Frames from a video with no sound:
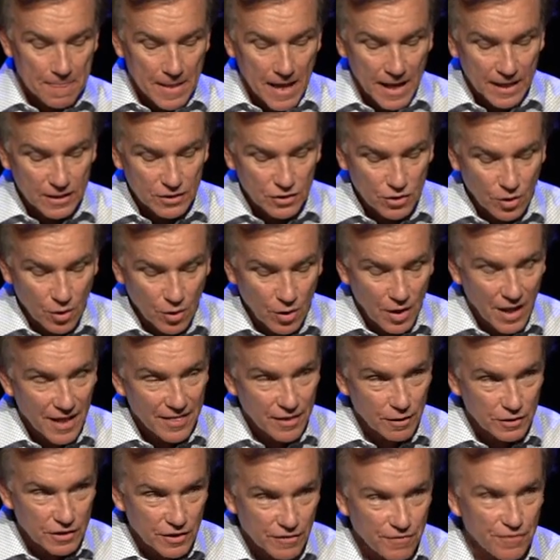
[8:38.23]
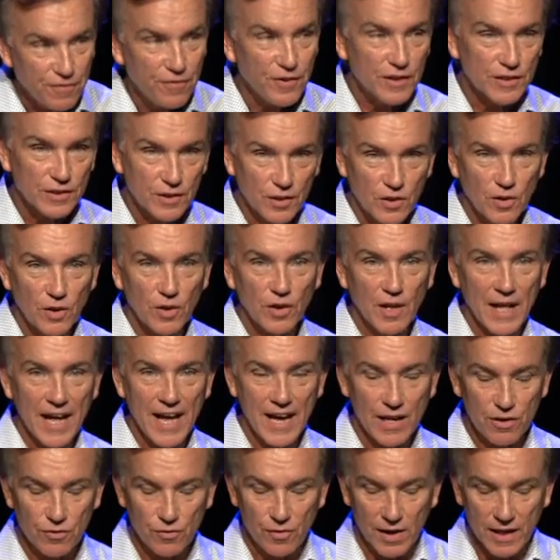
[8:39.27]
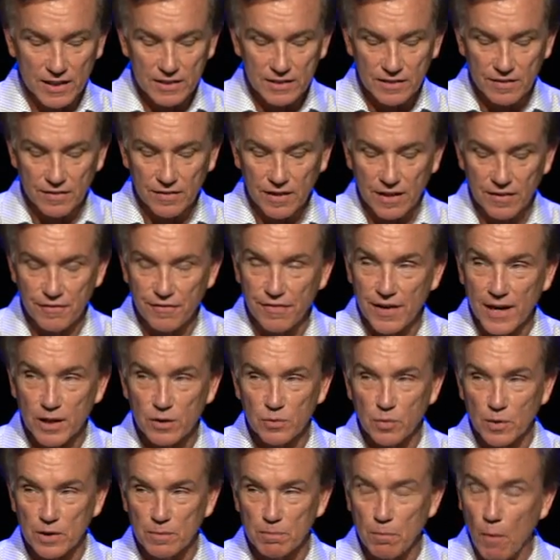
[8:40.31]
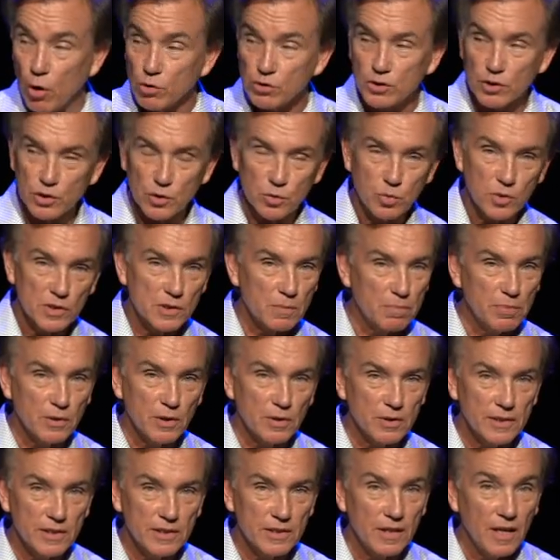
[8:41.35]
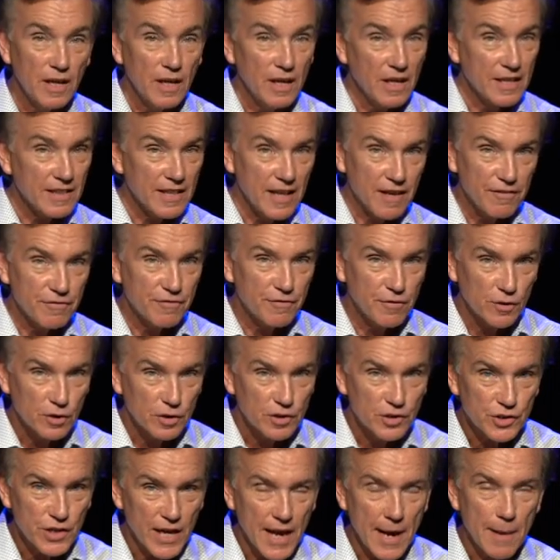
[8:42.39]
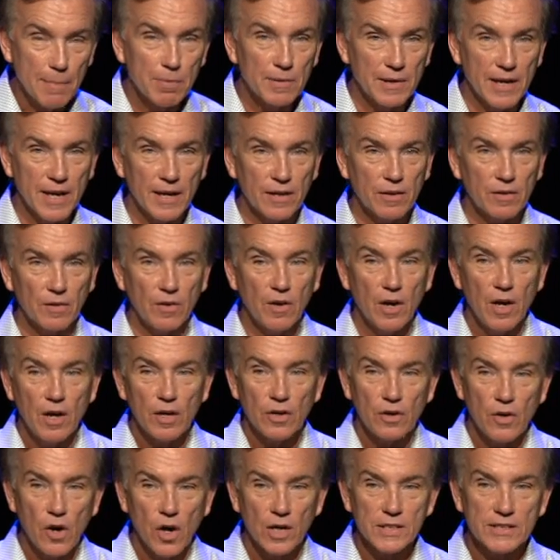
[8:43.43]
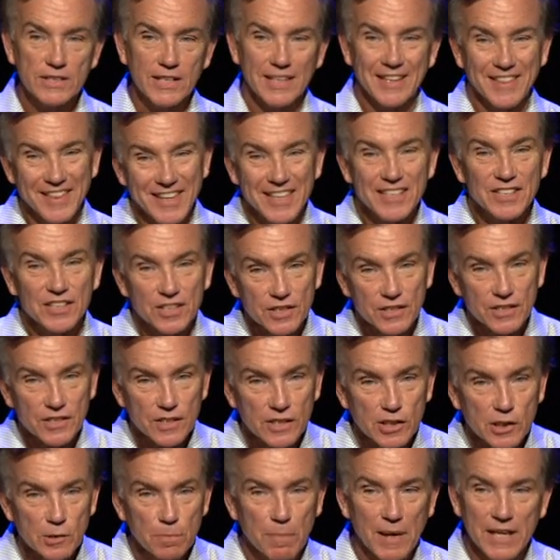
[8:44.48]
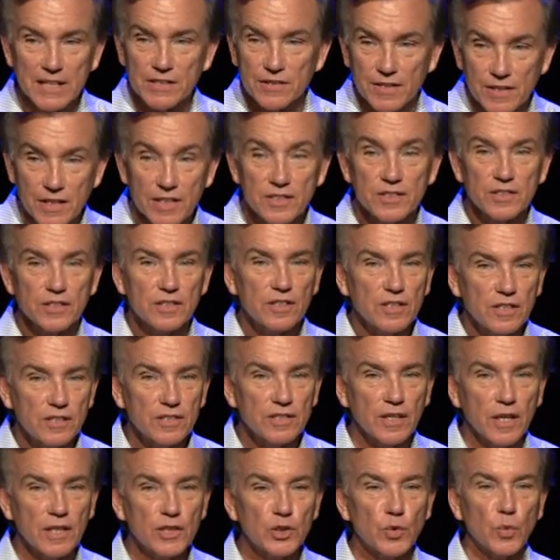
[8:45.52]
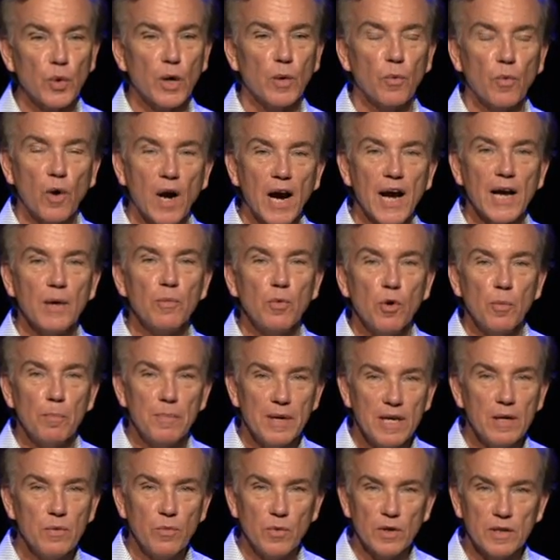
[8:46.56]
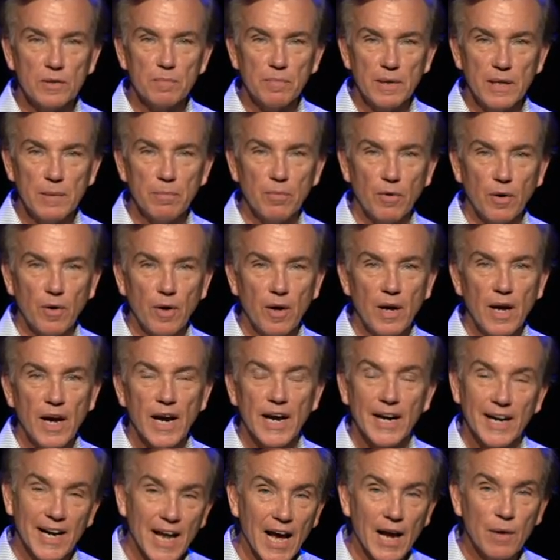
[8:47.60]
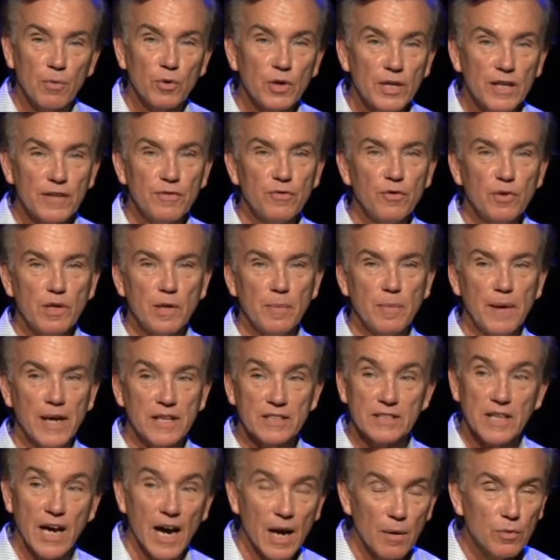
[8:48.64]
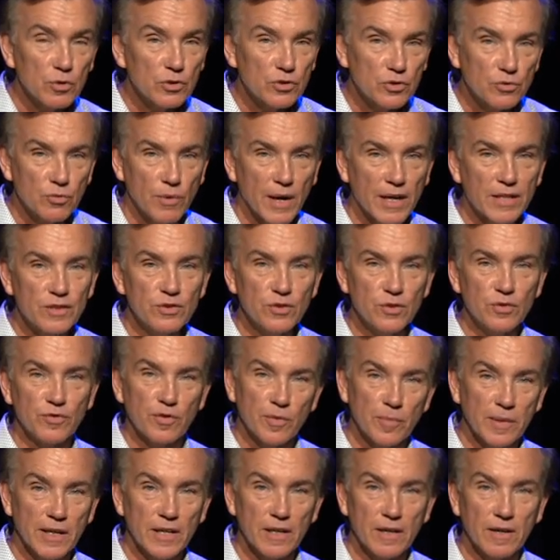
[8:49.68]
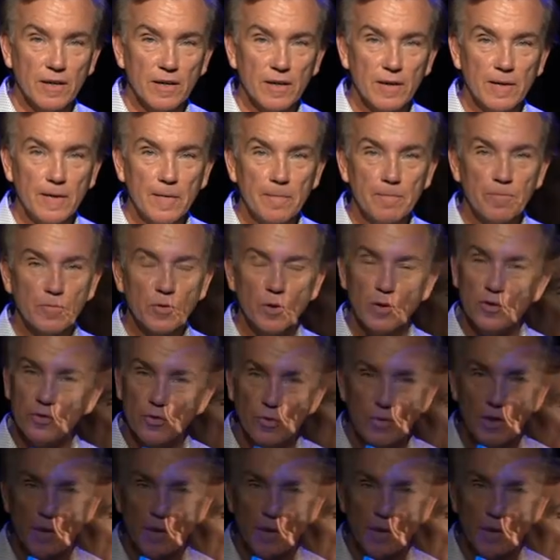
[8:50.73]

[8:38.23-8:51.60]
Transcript: And so there's a physical address. And in fact, when Moses was building that first tabernacle, God said, This is the space, this is the sanctuary where I will meet with people and I will give you commands. I will direct you from here. So it's a